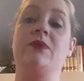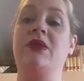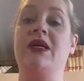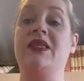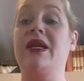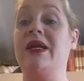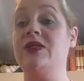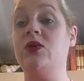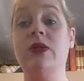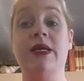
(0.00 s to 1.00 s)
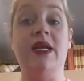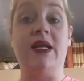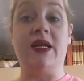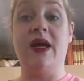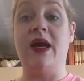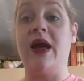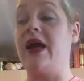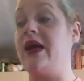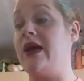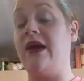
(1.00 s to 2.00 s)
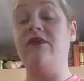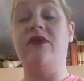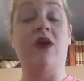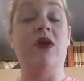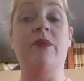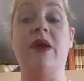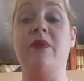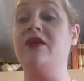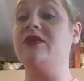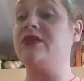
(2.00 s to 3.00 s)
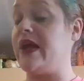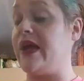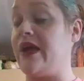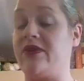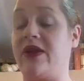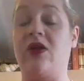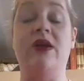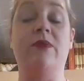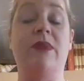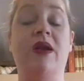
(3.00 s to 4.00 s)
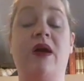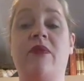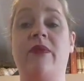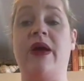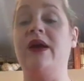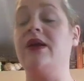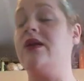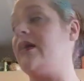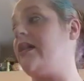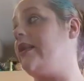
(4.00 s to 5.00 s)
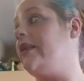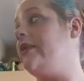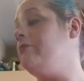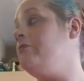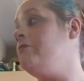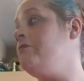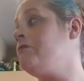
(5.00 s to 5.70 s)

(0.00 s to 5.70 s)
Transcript: or something like that, I totally get it. I have carried in my purse. I have carried in my diaper bag. Um,